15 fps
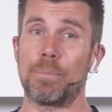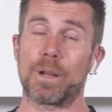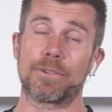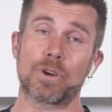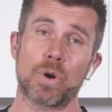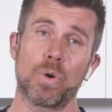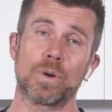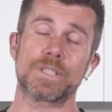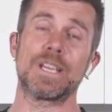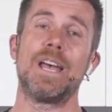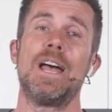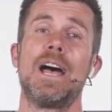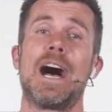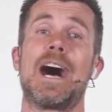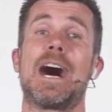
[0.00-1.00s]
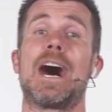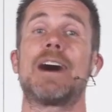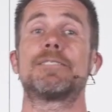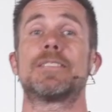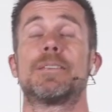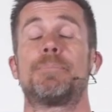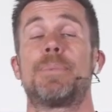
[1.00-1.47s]
But of course,
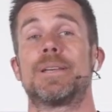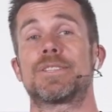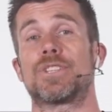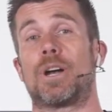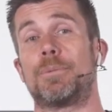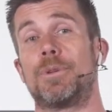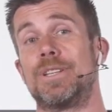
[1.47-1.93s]
after the pit stop,